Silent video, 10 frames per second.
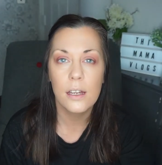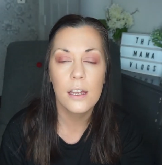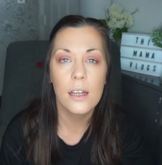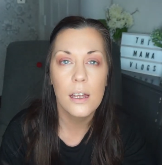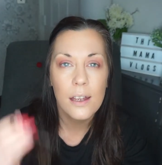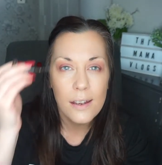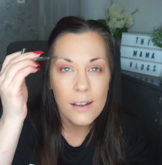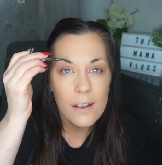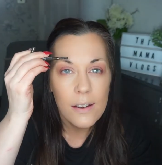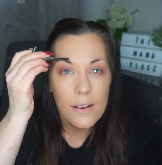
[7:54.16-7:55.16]

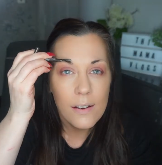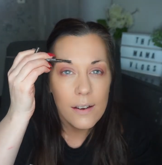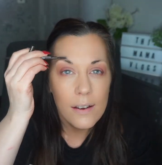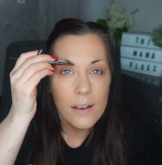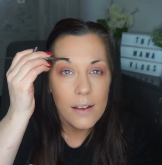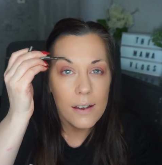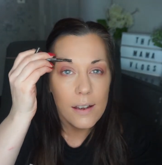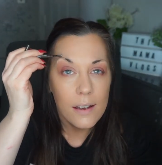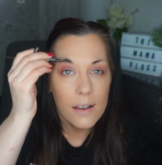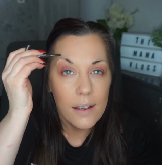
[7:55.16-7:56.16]

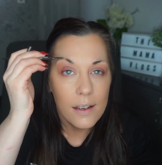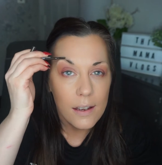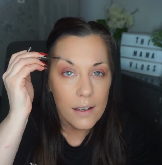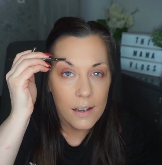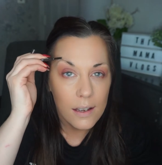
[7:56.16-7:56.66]
[no speech]